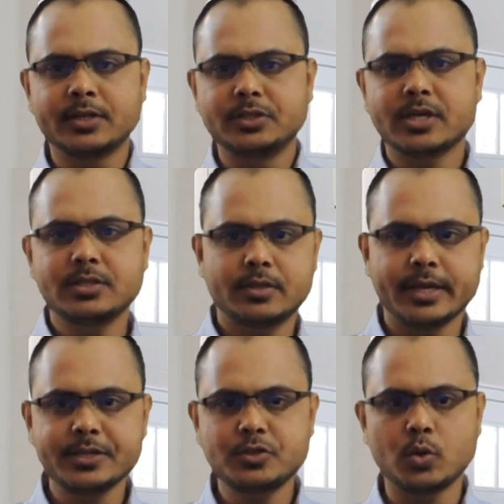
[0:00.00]
"Just the
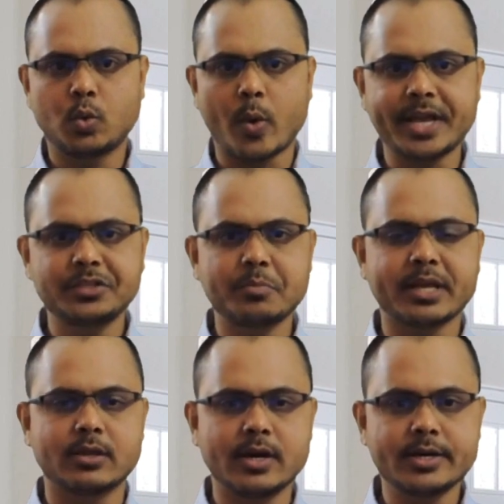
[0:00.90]
things to quench
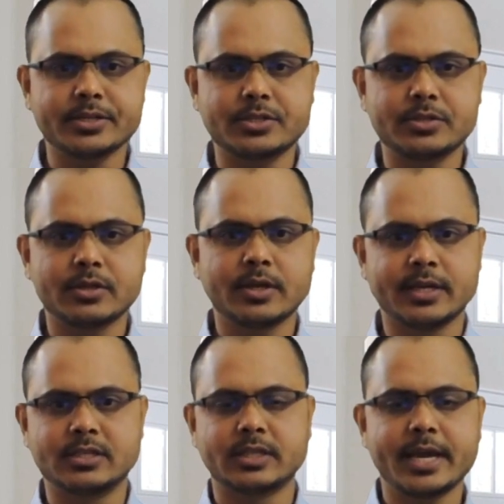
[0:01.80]
my thirst,"
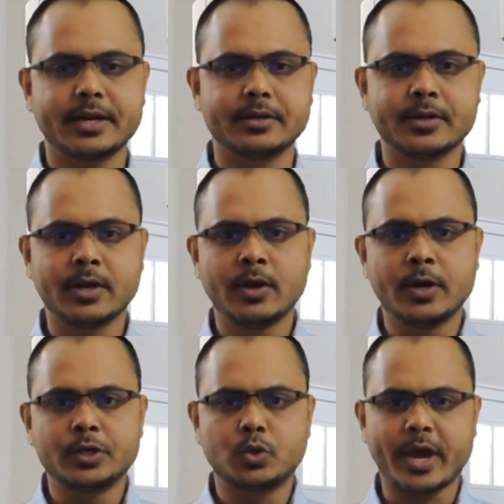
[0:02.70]
he said.
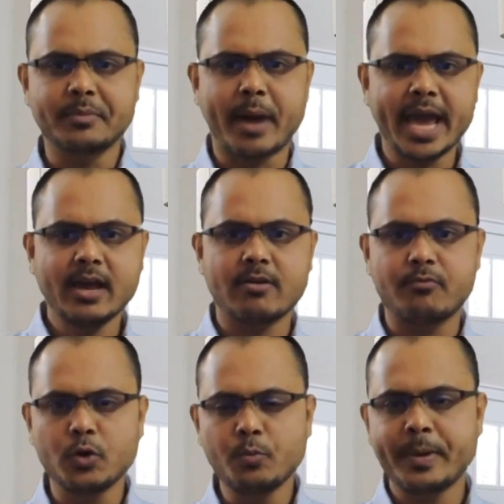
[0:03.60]
Drawing back a
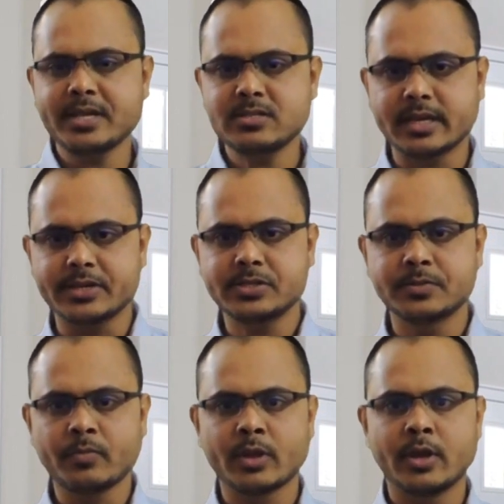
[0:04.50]
few
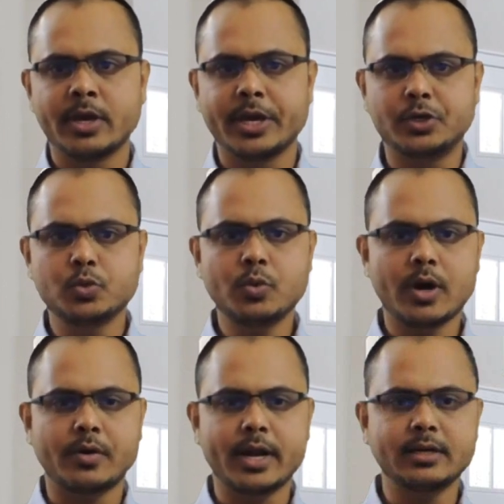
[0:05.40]
paces, he took
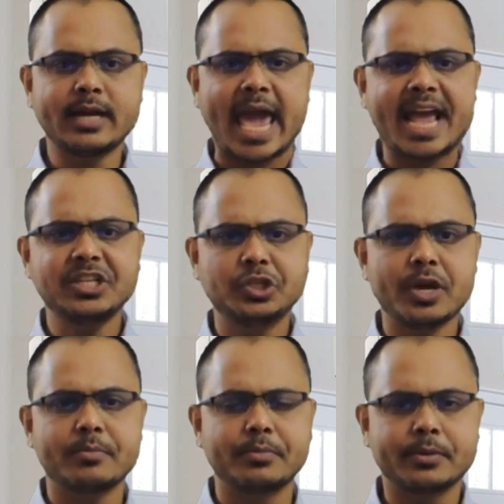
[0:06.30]
a run and
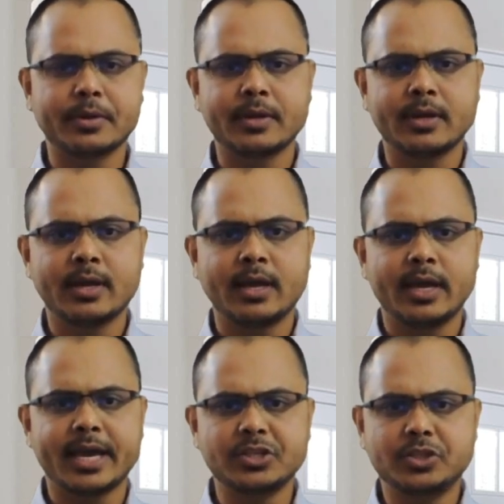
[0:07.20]
jump,
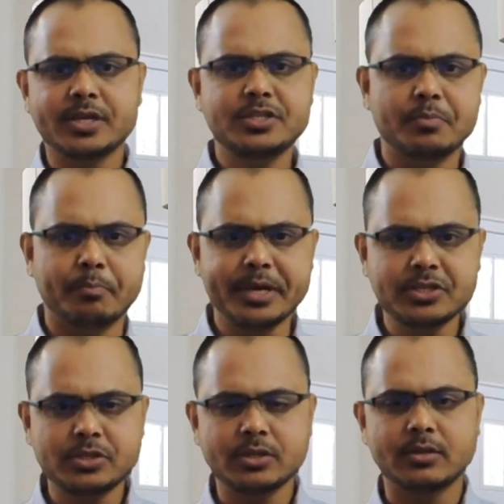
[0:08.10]
and just
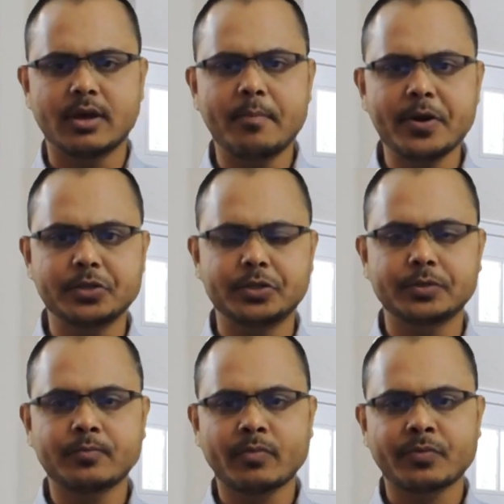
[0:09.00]
missed the bunch.